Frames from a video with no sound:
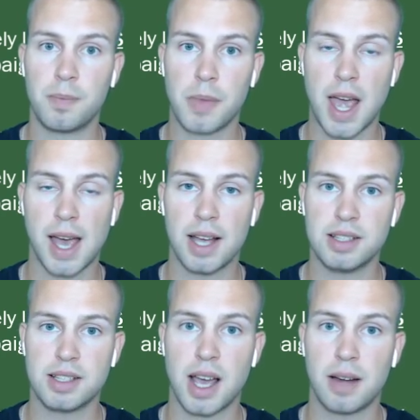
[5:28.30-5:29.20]

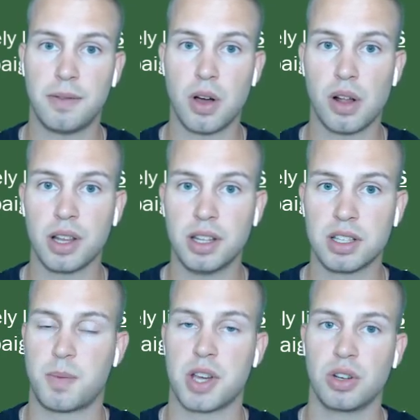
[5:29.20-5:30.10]
ads that fall in the
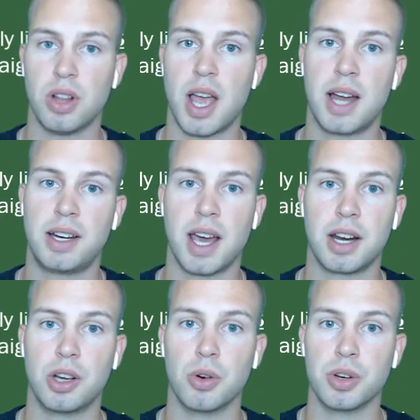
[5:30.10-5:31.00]
special ad
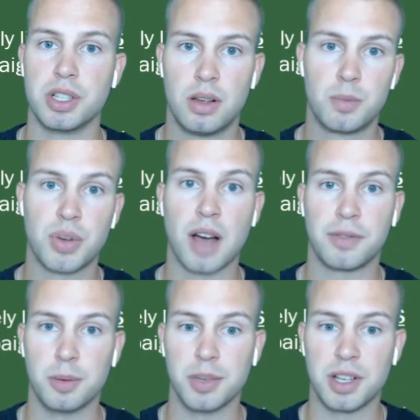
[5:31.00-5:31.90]
categories
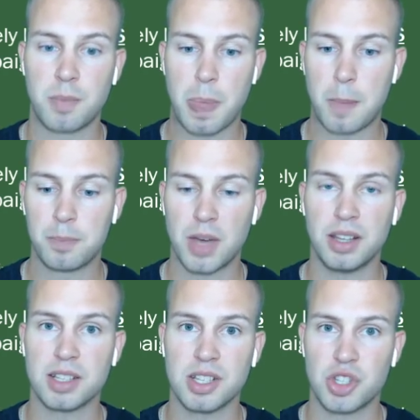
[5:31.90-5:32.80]
profitably. And
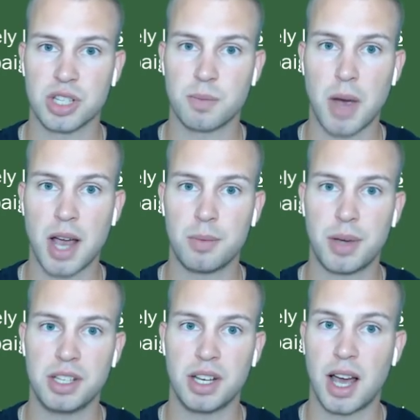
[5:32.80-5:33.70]
this is just my
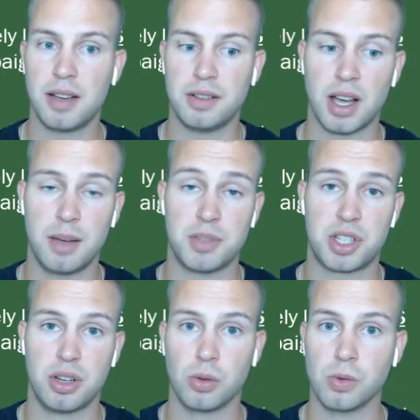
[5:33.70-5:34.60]
opinion. I'm
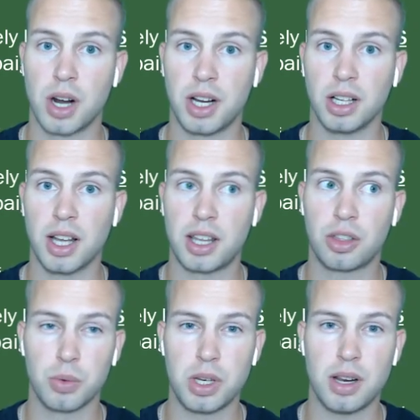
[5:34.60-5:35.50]
still running like
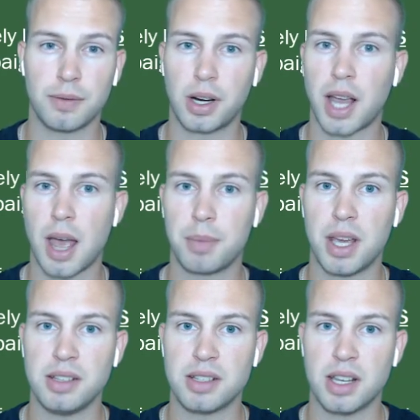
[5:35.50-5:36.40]
3 different
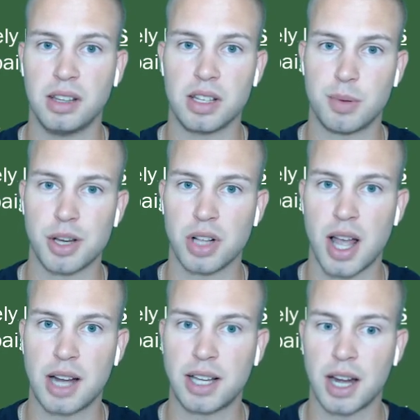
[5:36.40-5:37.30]
campaigns in the special
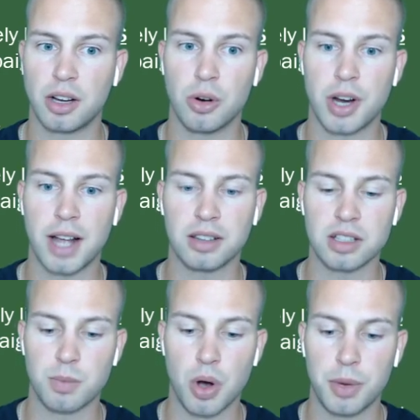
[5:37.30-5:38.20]
ad category at
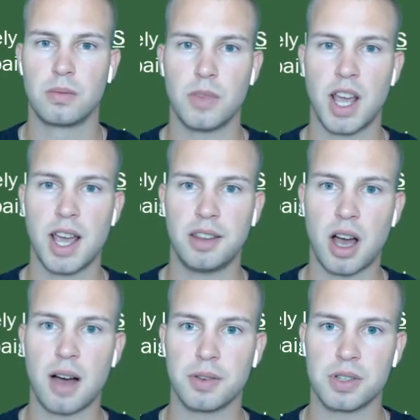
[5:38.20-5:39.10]
this moment, and the
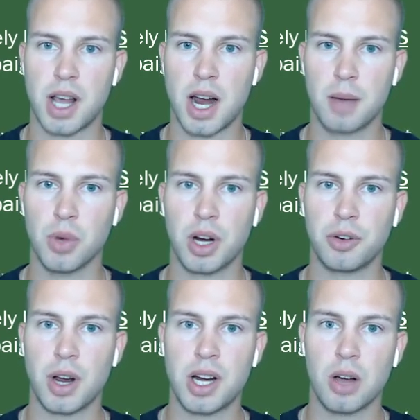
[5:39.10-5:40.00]
offers that I'm running
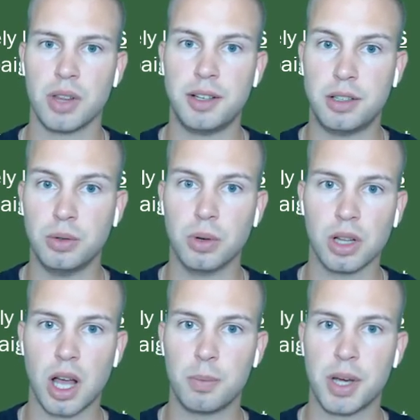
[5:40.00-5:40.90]
right now, they do
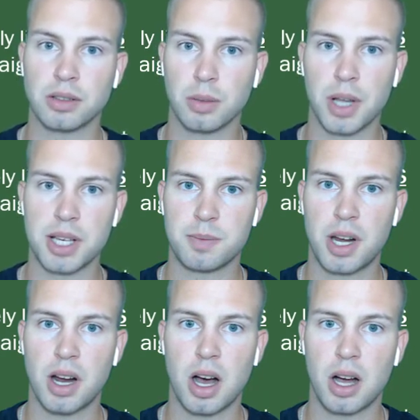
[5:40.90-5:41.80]
allow pixel
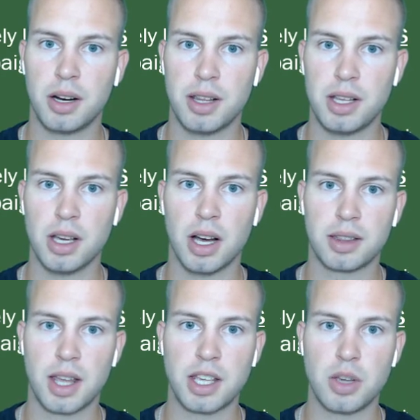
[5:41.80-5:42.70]
placement on the
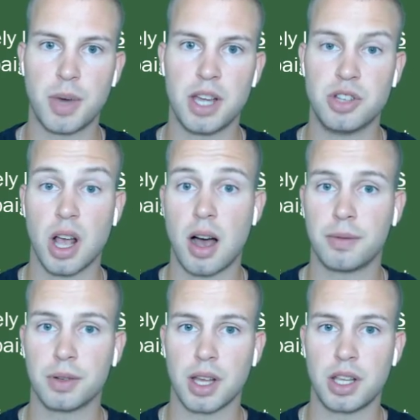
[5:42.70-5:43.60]
thank you page, the
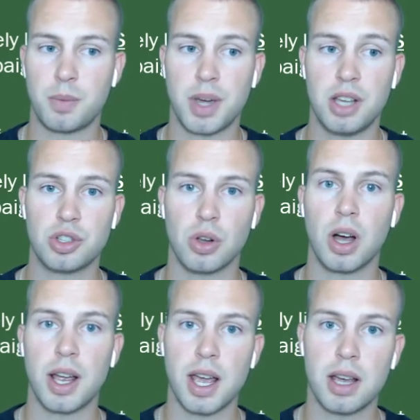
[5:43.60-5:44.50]
offer thank you page, so
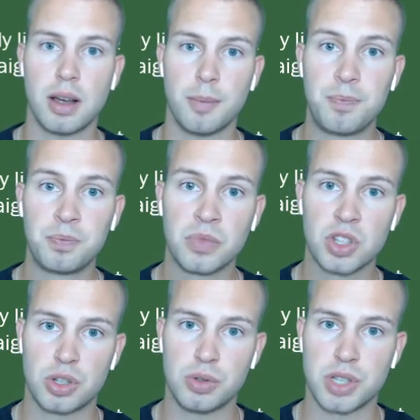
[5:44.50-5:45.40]
I am
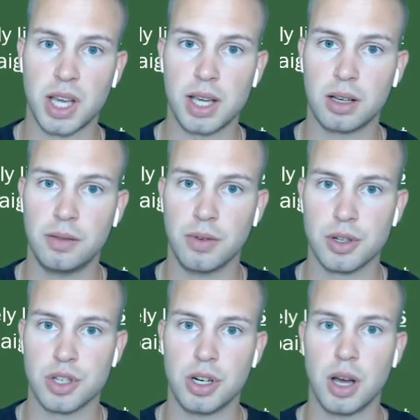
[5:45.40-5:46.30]
choosing a
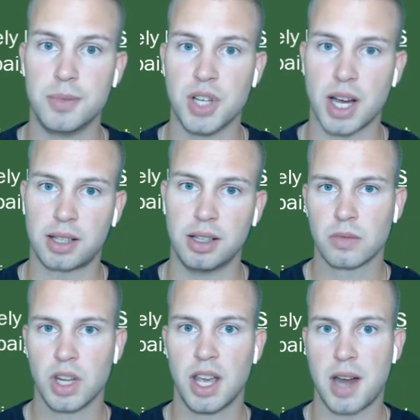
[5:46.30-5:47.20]
conversion
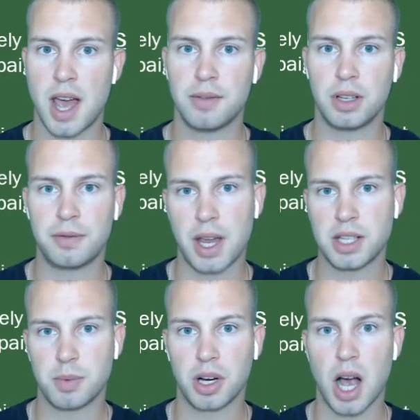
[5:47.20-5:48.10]
objective and having
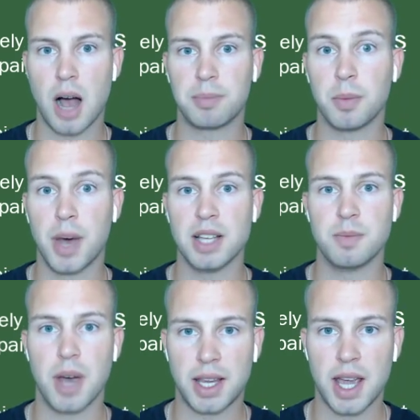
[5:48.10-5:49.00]
Facebook optimize
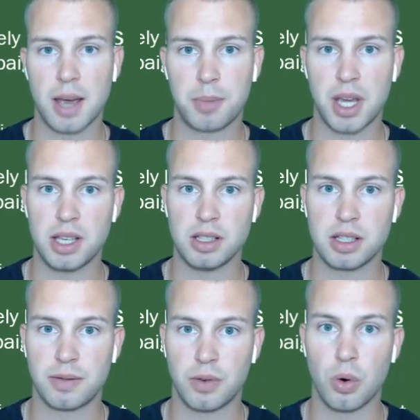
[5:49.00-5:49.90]
my
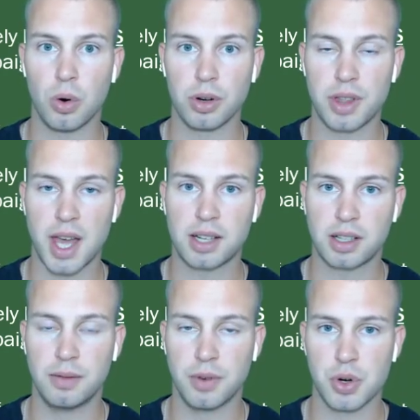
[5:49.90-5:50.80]
campaigns for that
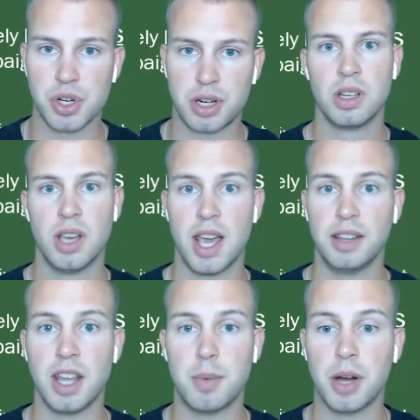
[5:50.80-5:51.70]
conversion,
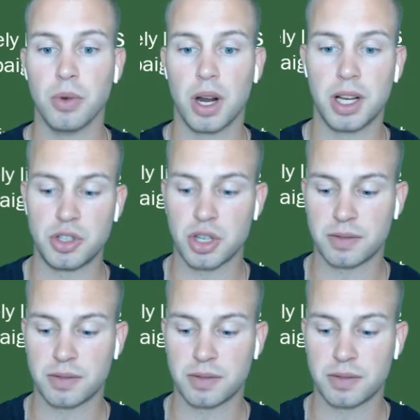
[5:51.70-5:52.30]
and they've been running just